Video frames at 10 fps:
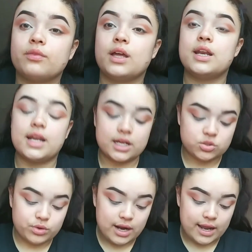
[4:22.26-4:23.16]

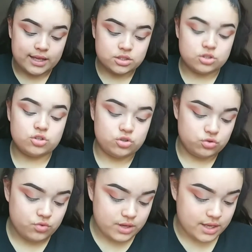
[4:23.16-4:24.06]
Next, what I like to
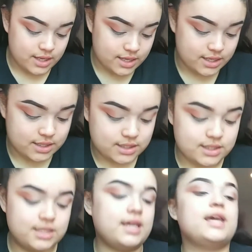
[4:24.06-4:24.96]
do is
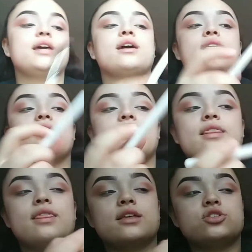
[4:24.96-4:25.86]
take
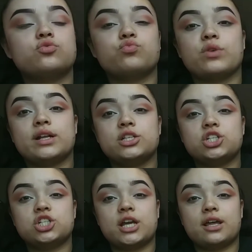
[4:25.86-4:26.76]
this red
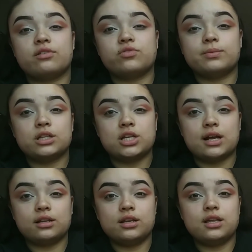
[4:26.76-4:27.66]
shade from the
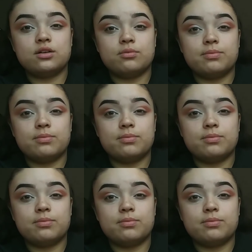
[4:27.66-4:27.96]
Jaclyn Hill